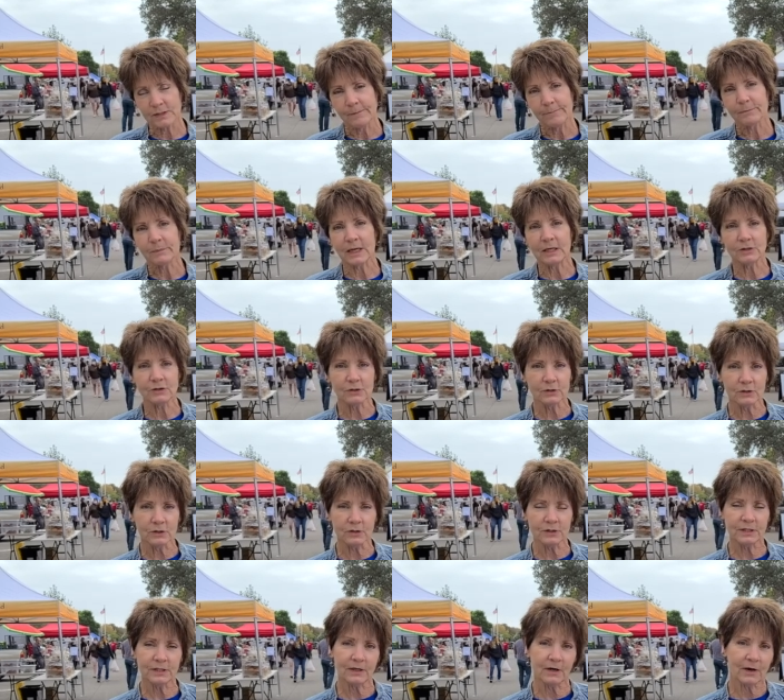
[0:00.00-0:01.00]
as you learned
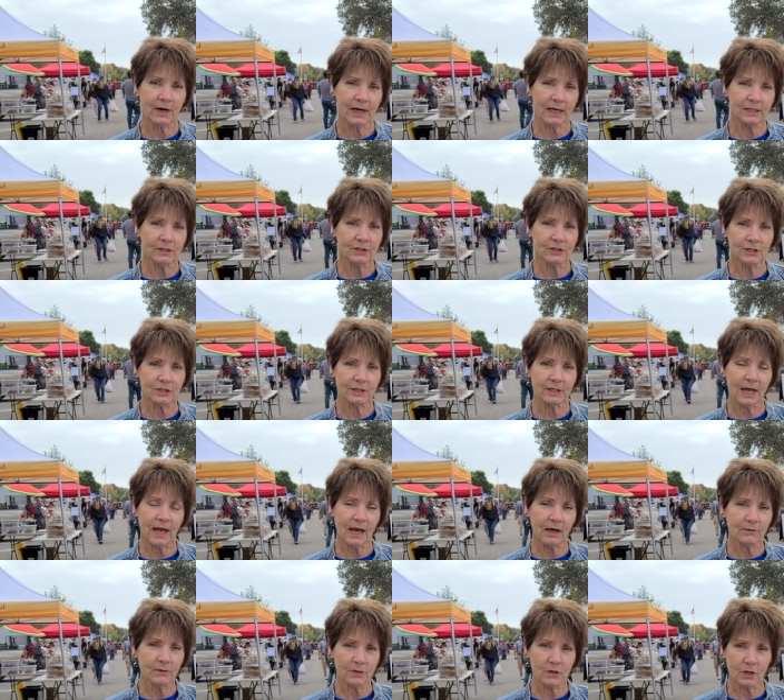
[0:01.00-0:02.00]
in our ancient
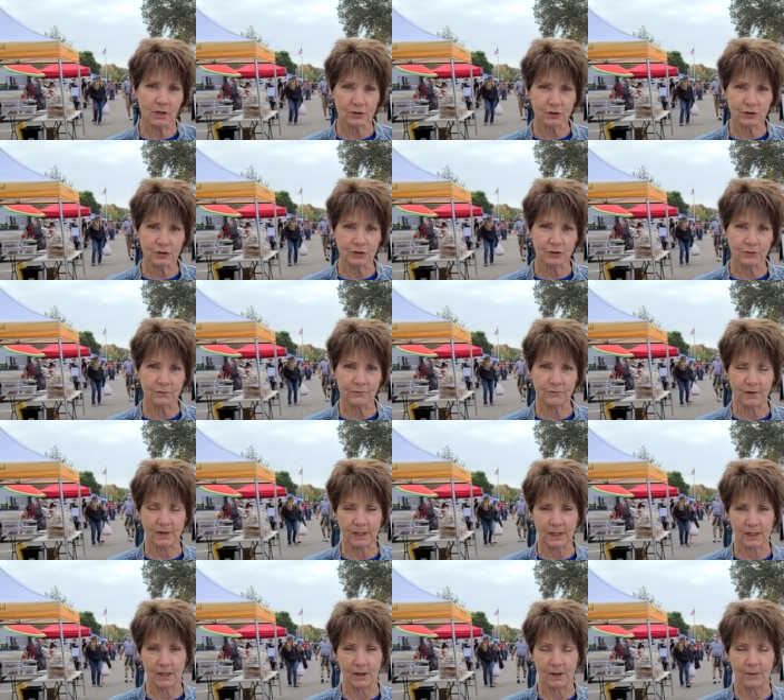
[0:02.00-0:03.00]
agriculture
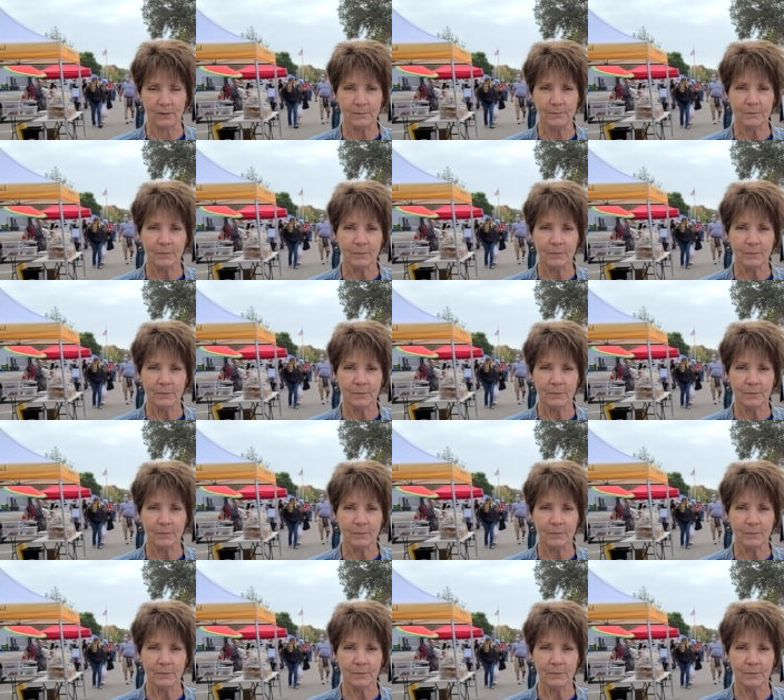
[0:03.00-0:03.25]
video,